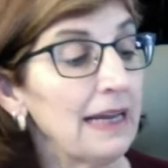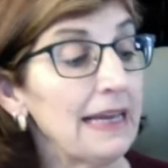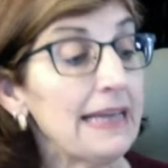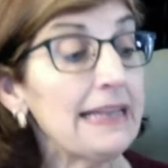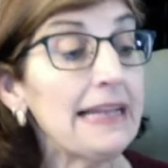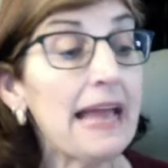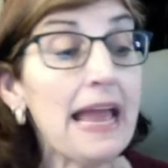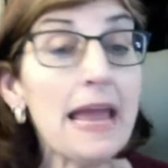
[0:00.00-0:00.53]

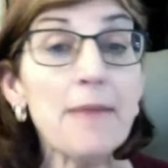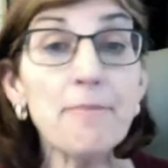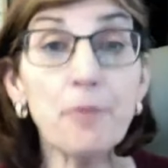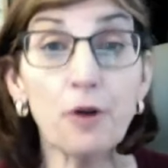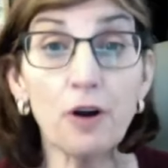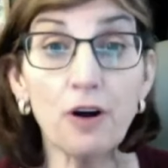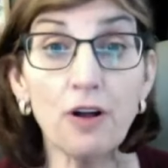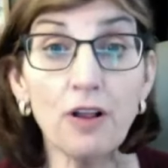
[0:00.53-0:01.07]
In
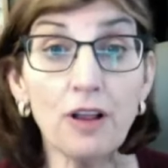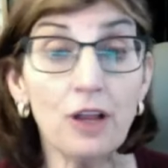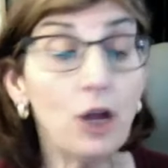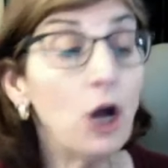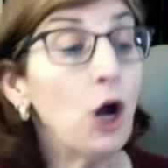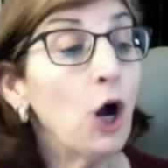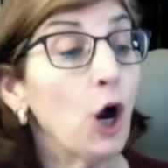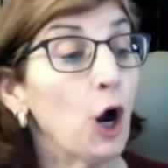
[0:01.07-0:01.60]
April,
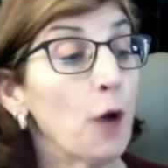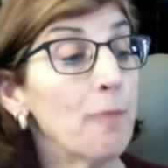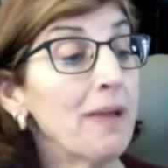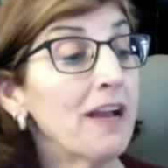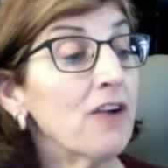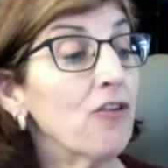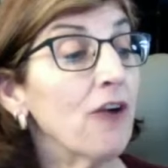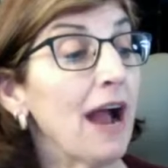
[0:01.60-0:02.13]

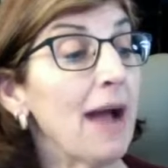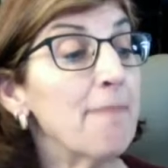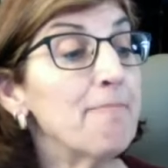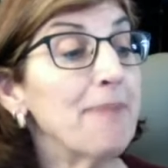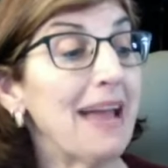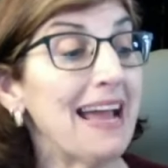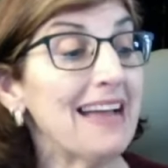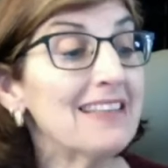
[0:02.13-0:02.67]
Hermit Crab
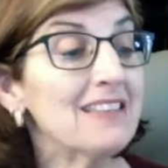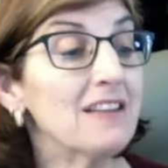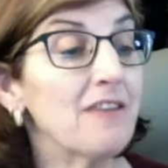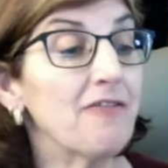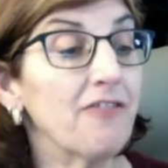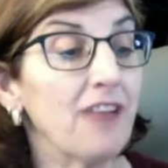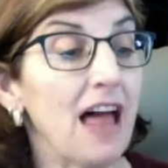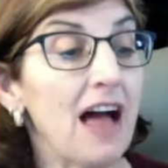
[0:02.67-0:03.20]
passed a
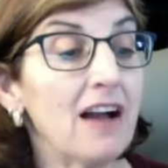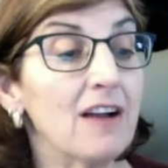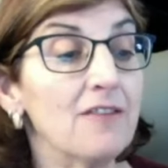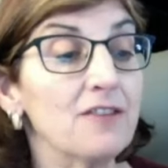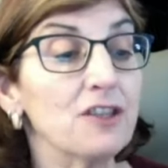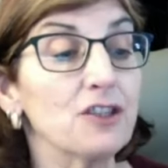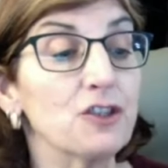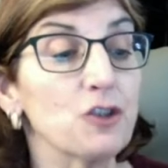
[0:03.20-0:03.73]
flock
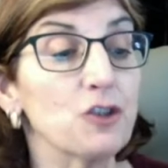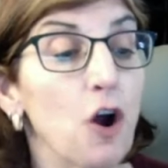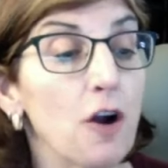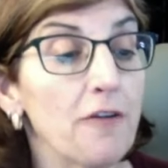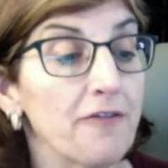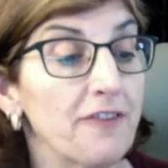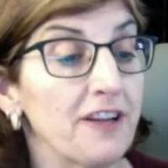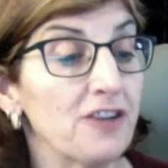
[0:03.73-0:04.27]
of
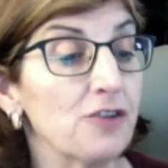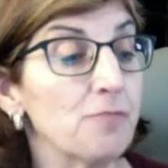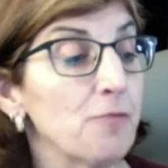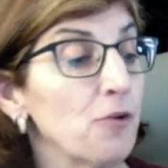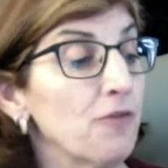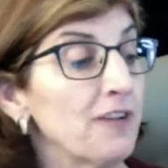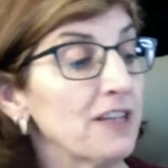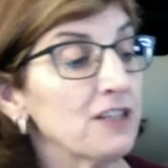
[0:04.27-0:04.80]
starfish
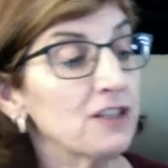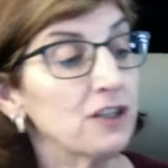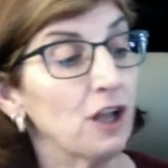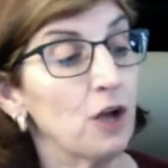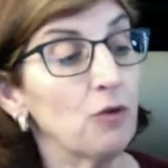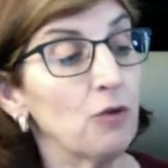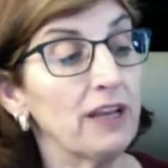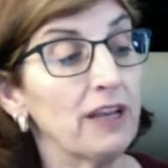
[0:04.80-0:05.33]
moving
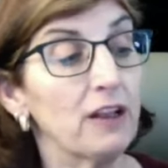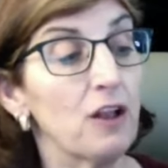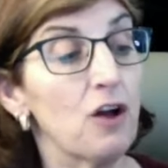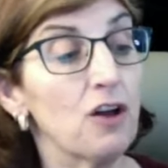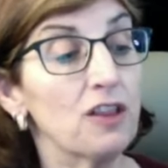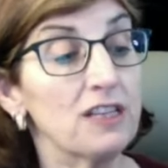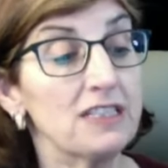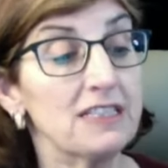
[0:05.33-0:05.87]
slowly
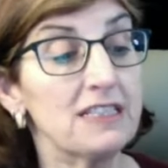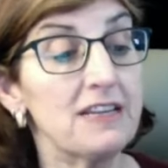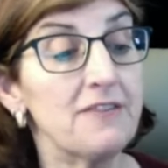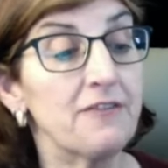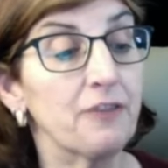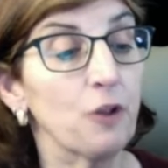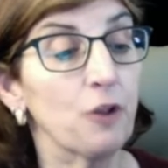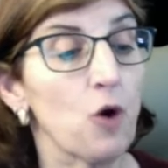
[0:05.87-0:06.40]
along the sea
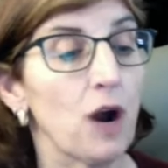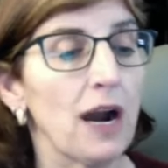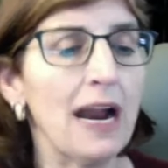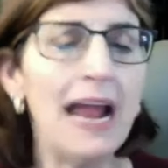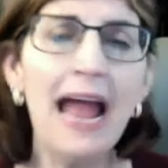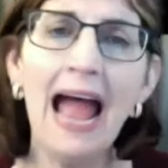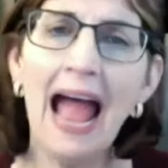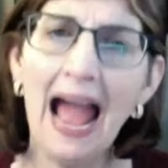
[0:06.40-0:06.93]
floor.
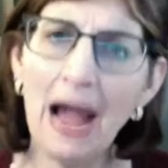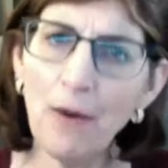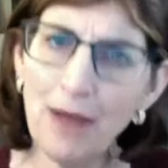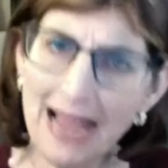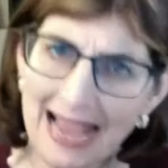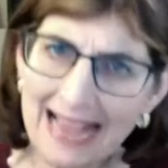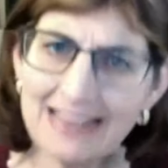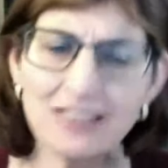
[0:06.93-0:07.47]
How
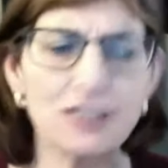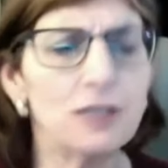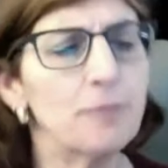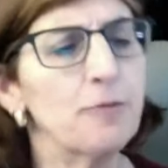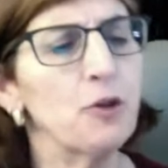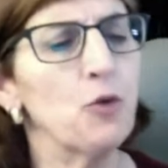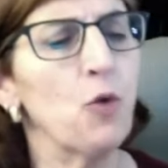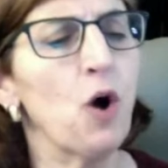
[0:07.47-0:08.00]

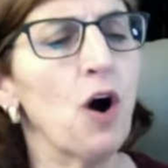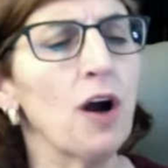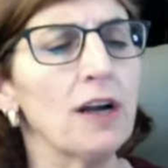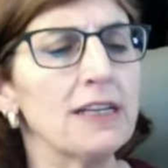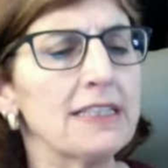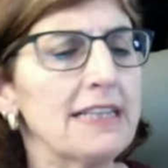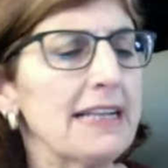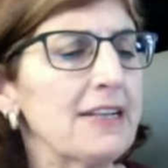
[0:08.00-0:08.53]
handsome you
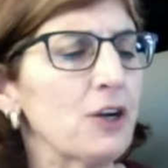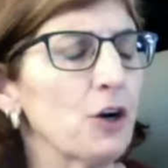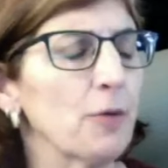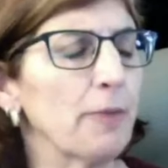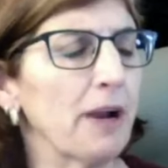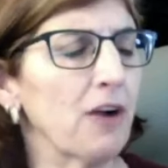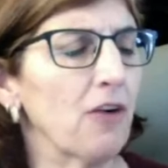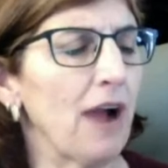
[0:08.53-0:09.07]
are, said
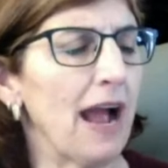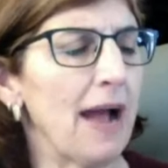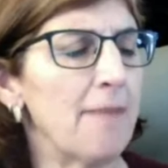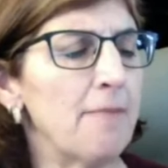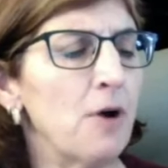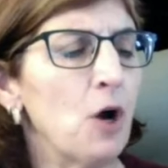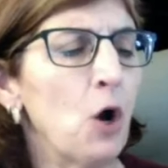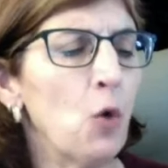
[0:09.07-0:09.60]
Hermit
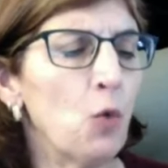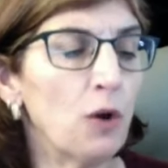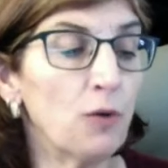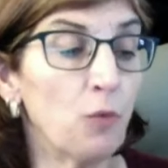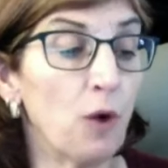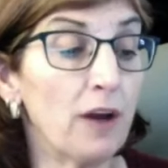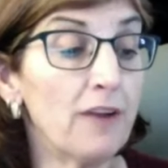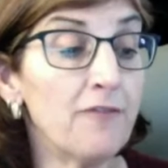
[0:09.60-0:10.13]
Crab. Would
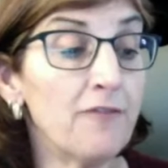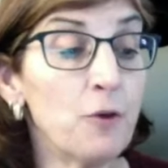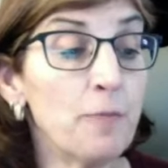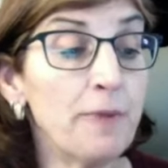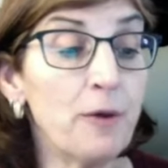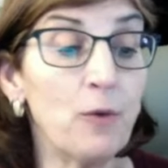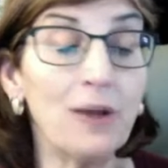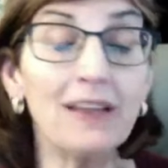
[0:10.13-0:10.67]
one of you
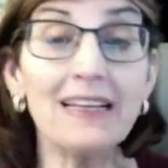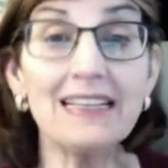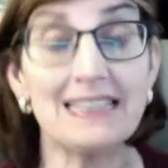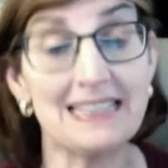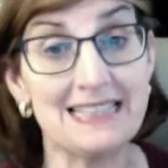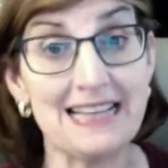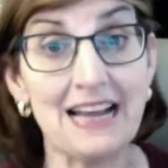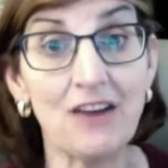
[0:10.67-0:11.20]
be willing
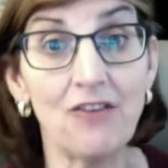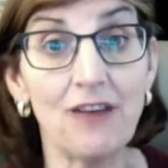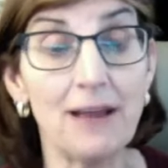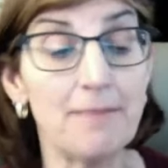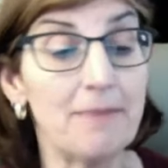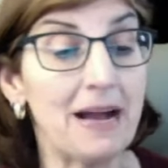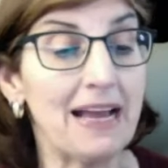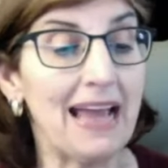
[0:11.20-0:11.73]
to
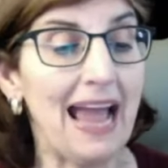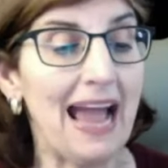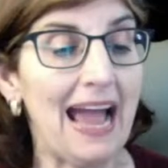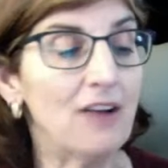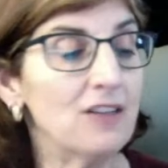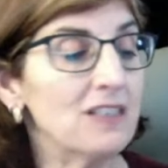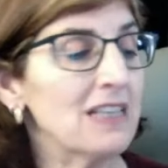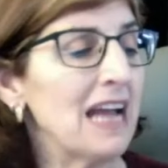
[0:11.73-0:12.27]
decorate my
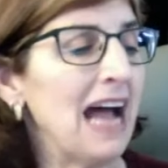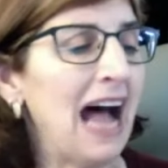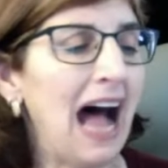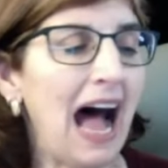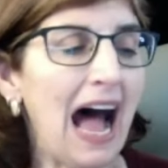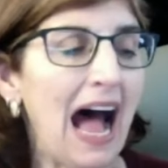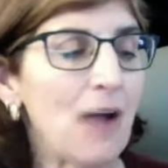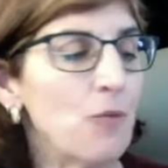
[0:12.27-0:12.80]
house?
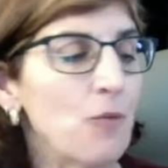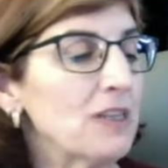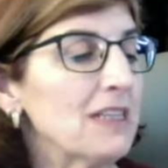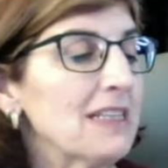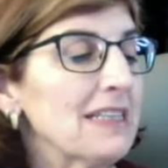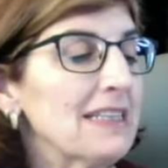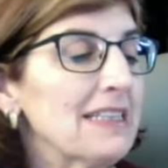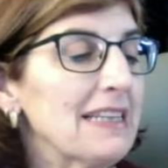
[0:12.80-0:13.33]
I
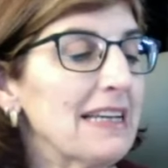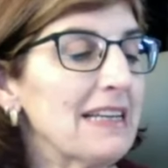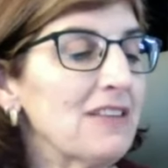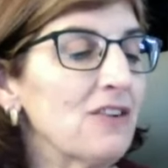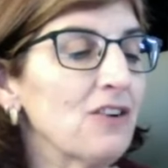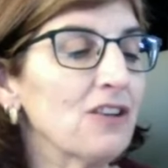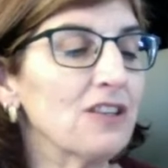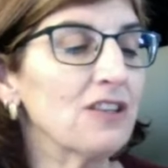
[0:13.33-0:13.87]
would,
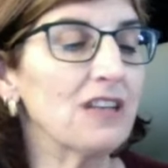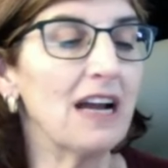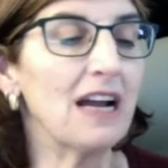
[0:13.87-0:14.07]
signaled